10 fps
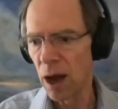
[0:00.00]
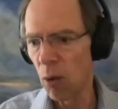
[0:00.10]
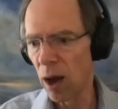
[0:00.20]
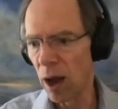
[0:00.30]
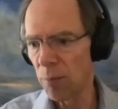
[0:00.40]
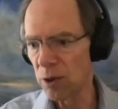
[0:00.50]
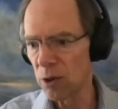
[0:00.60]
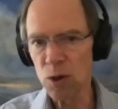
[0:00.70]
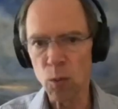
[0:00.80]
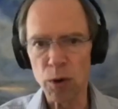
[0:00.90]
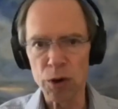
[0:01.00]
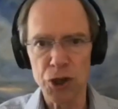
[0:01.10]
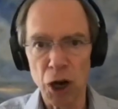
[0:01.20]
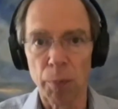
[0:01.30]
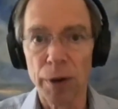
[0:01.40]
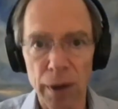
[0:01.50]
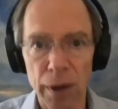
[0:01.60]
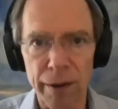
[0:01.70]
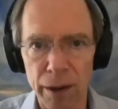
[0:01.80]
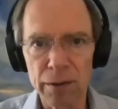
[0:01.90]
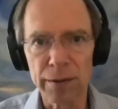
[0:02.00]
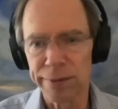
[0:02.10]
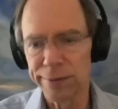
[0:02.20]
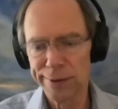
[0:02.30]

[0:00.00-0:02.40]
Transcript: I want, I'm using the word jump. I don't know.